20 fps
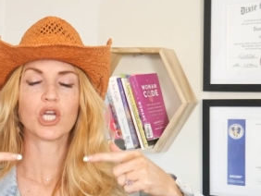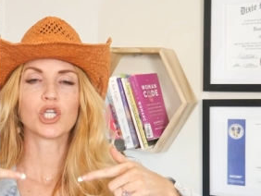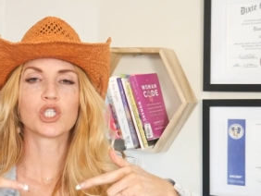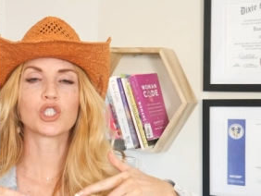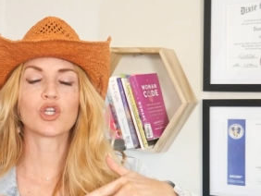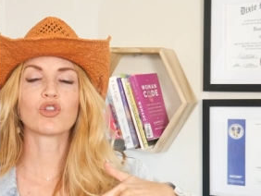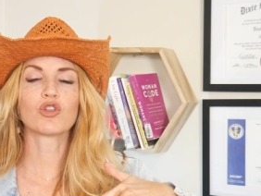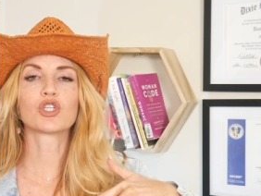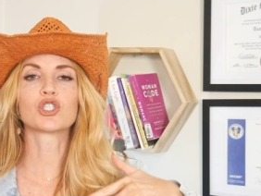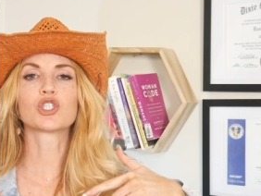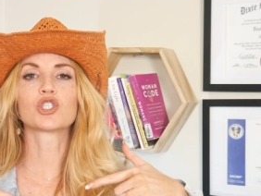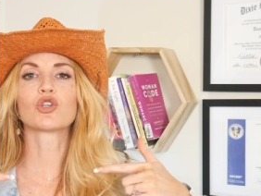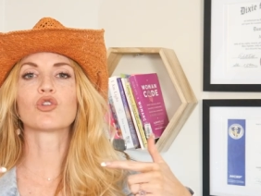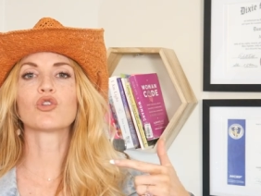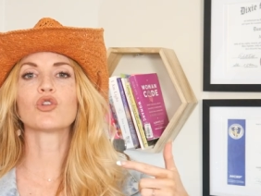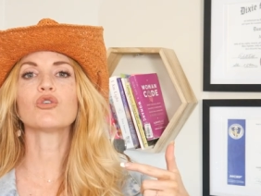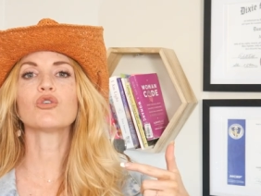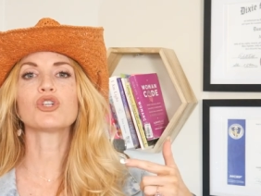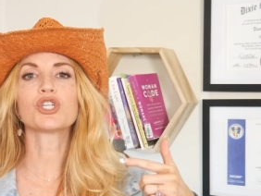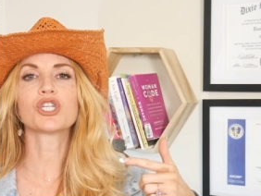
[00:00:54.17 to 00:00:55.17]
So the
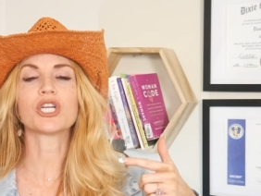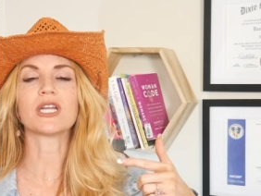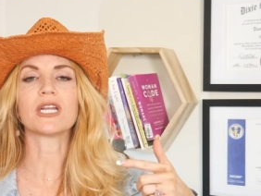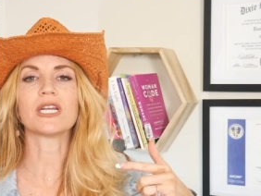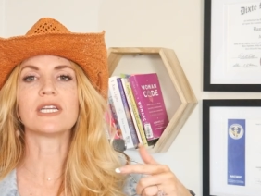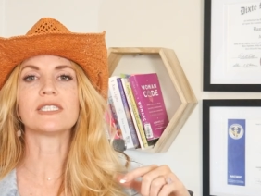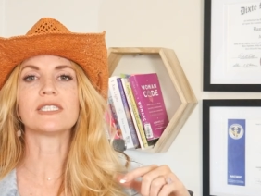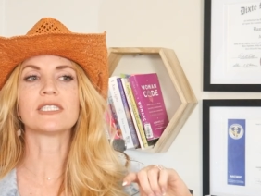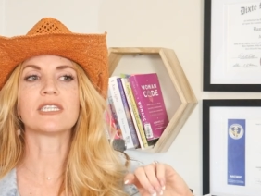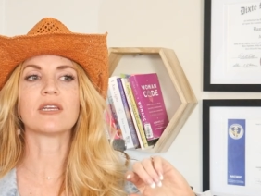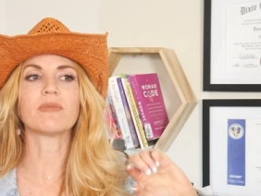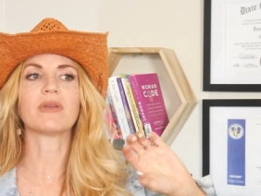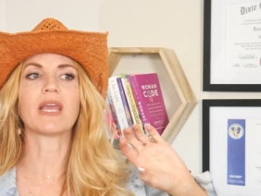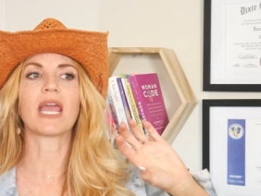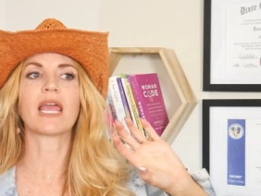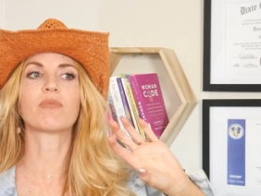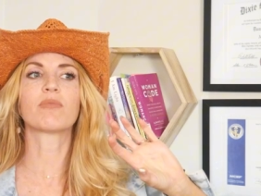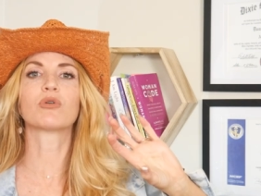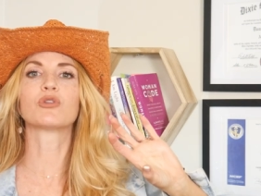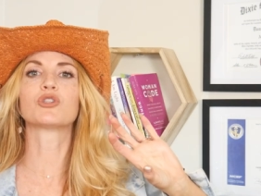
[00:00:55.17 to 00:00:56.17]
solution is to be
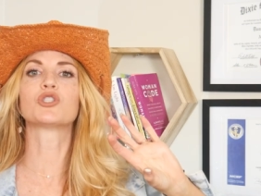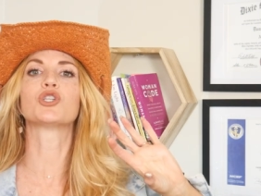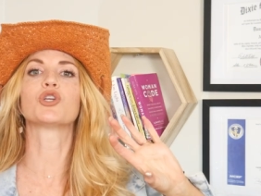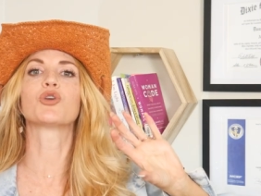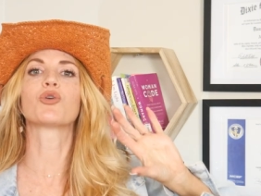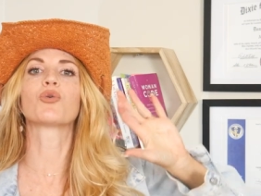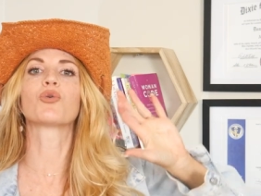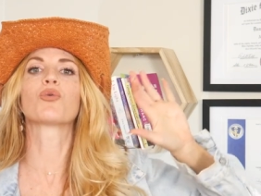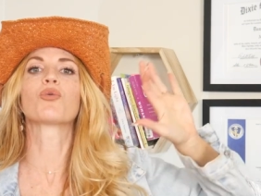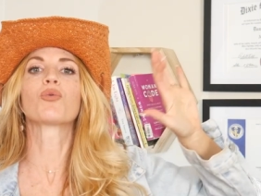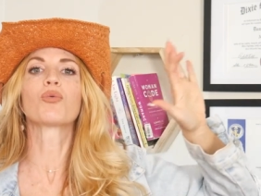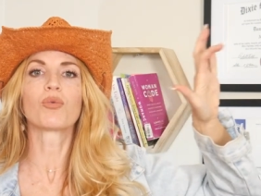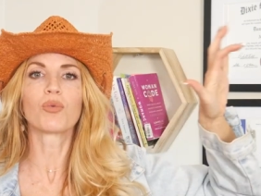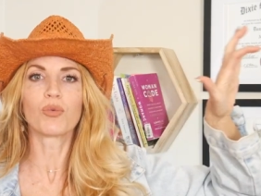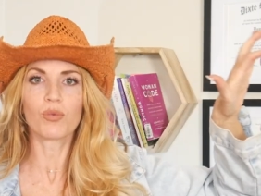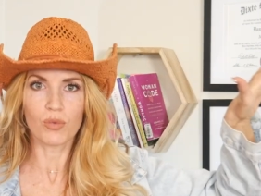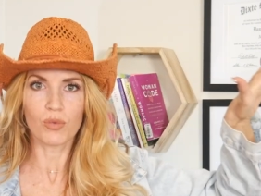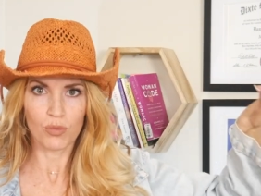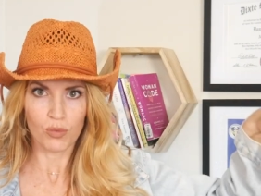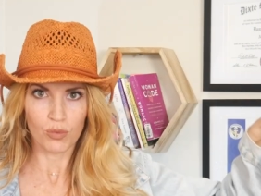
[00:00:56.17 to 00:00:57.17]
able to
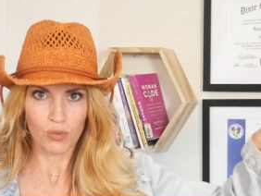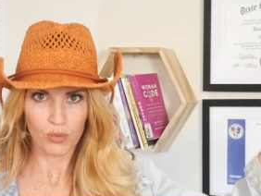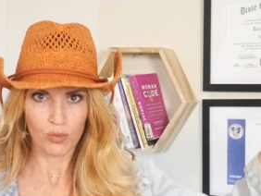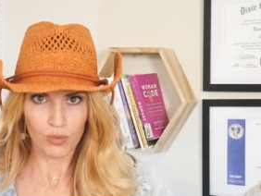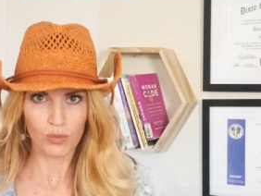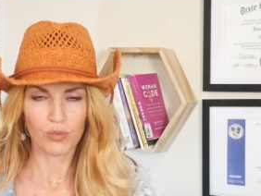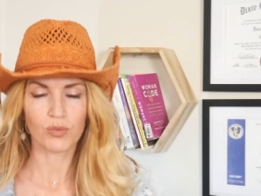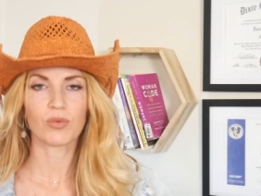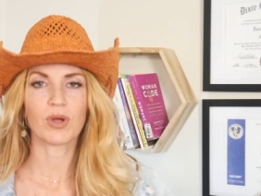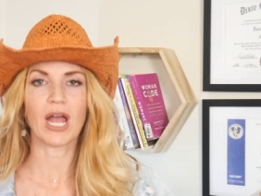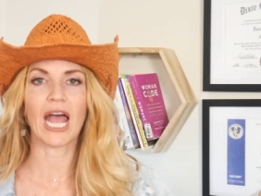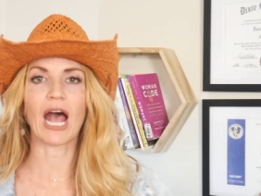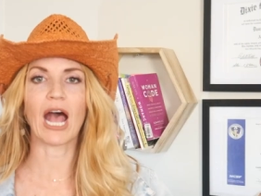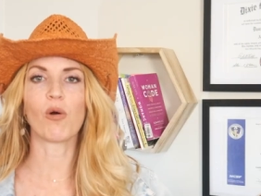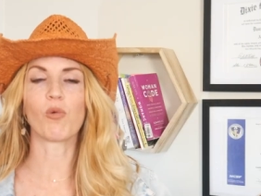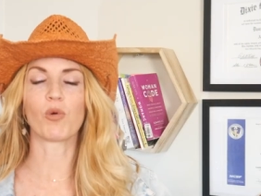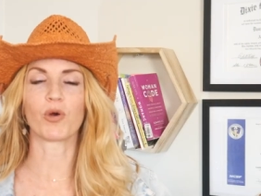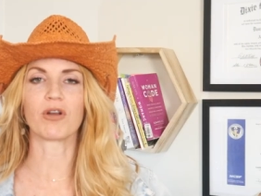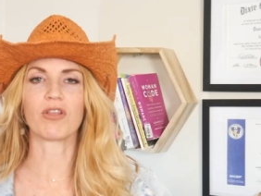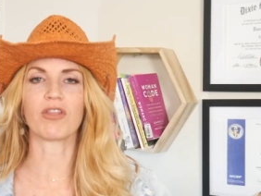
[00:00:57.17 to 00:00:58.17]

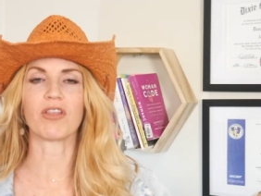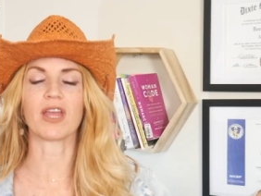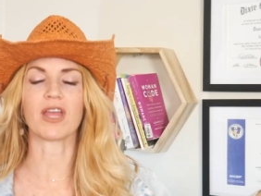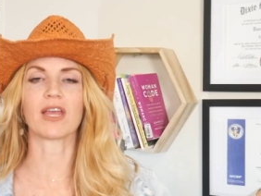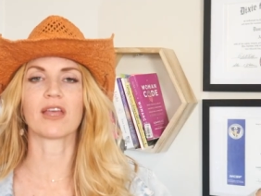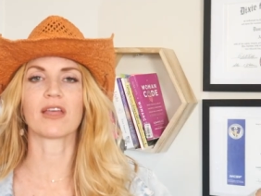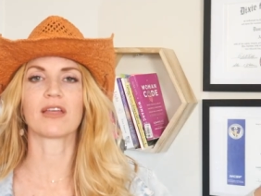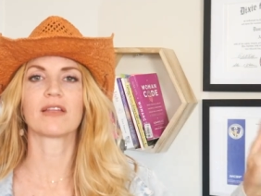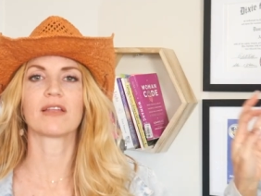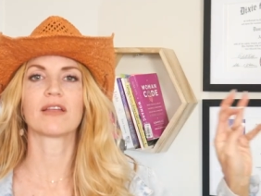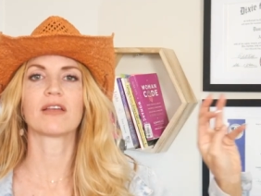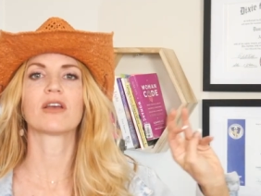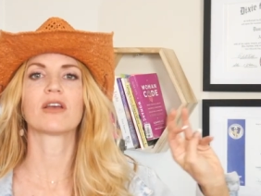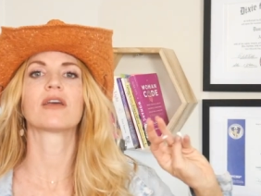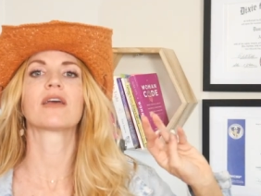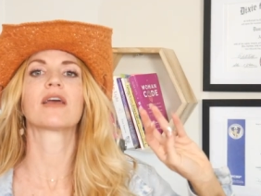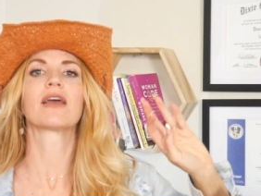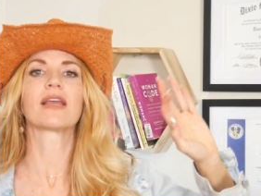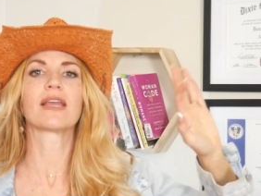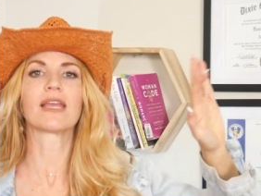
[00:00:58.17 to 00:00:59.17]
outward think,
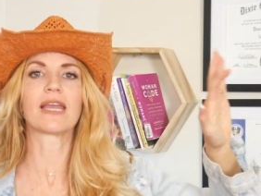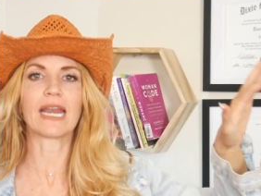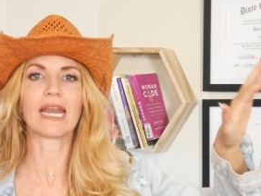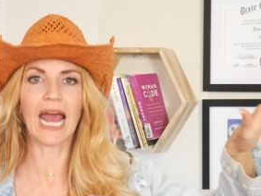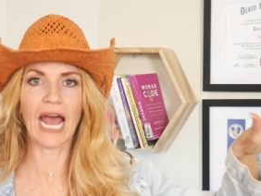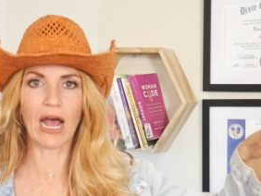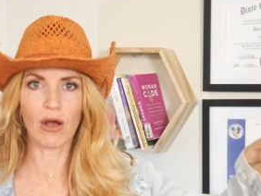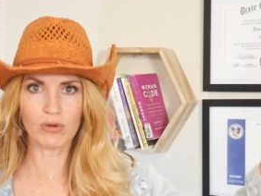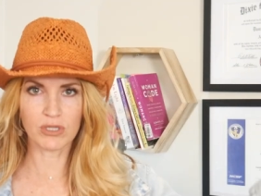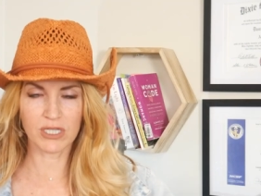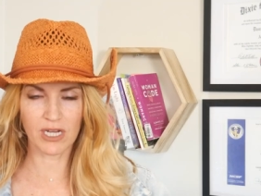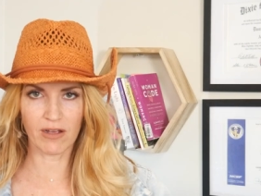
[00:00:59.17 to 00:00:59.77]
get out